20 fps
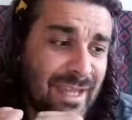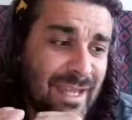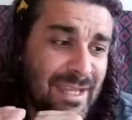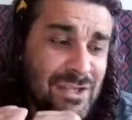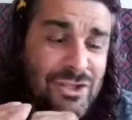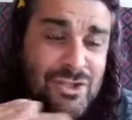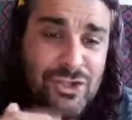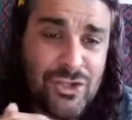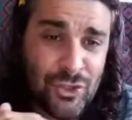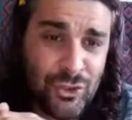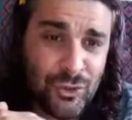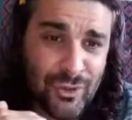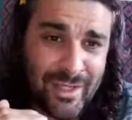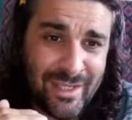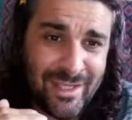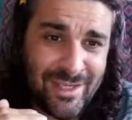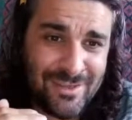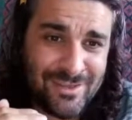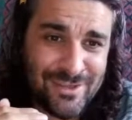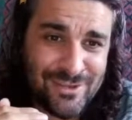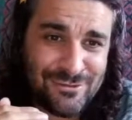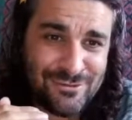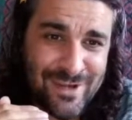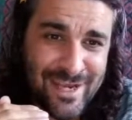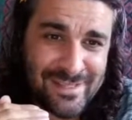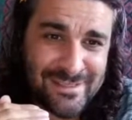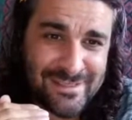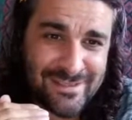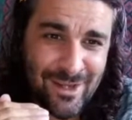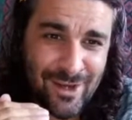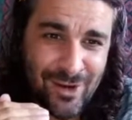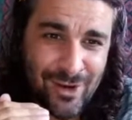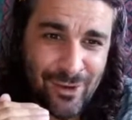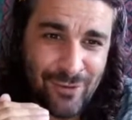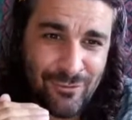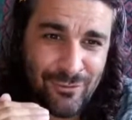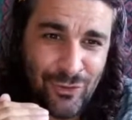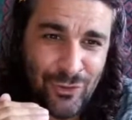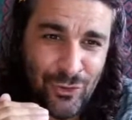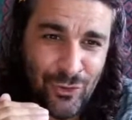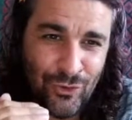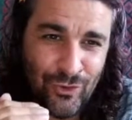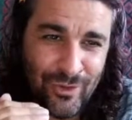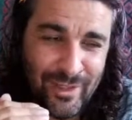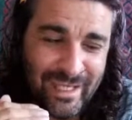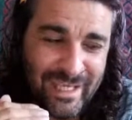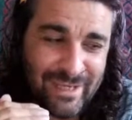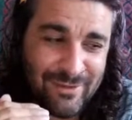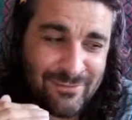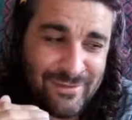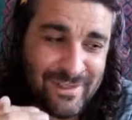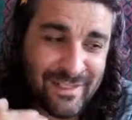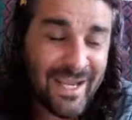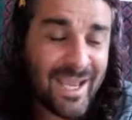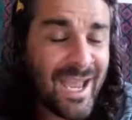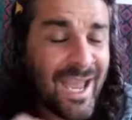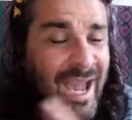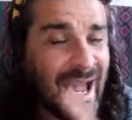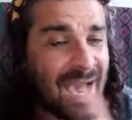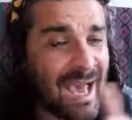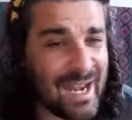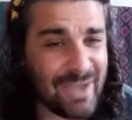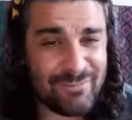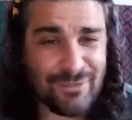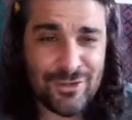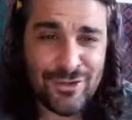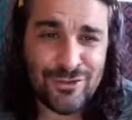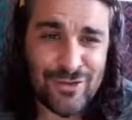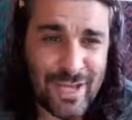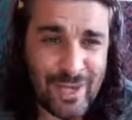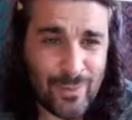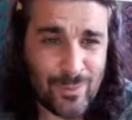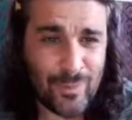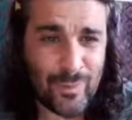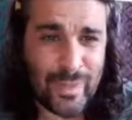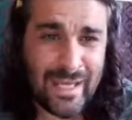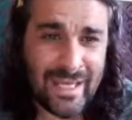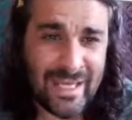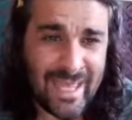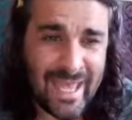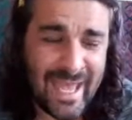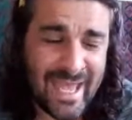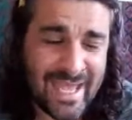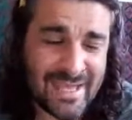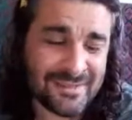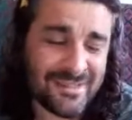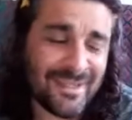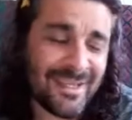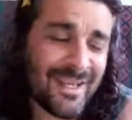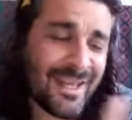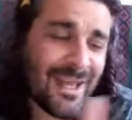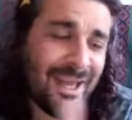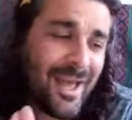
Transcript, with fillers: enjoy the rest of your evening and have a great weekend.